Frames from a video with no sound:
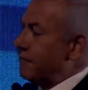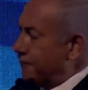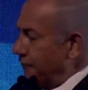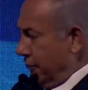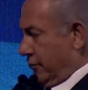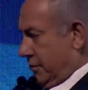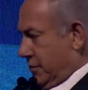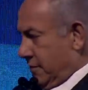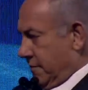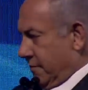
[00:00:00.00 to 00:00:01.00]
food,
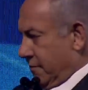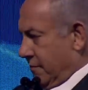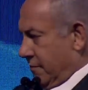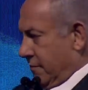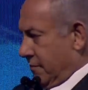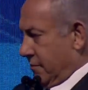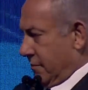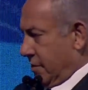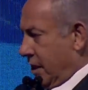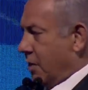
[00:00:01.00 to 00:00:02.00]

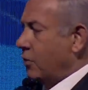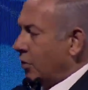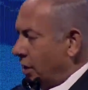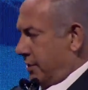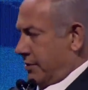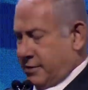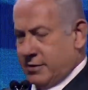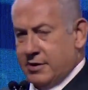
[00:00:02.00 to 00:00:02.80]
on water,